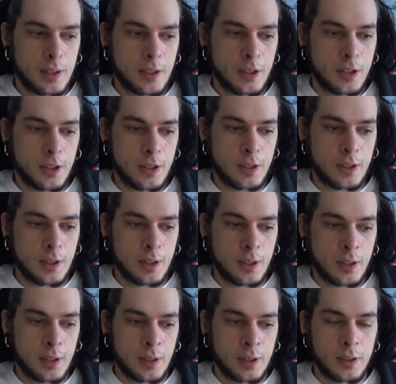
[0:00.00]
just
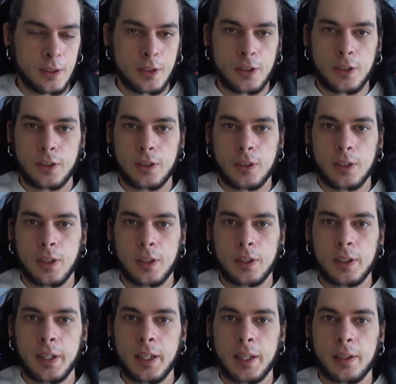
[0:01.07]
another
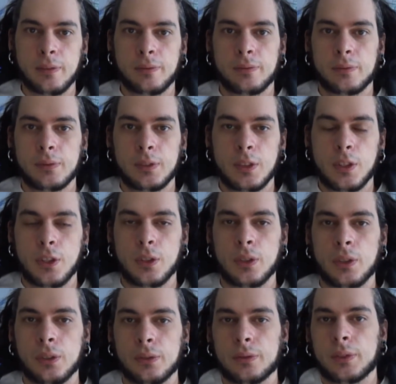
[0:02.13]
day.
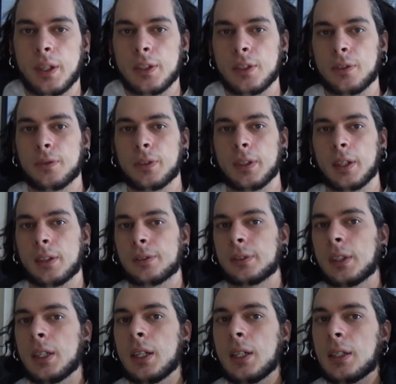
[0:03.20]
So that's it for now.
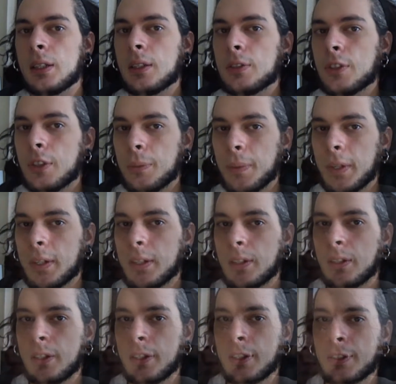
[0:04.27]
I'll check back in
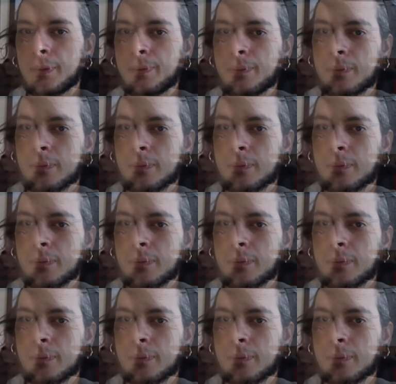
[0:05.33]
later.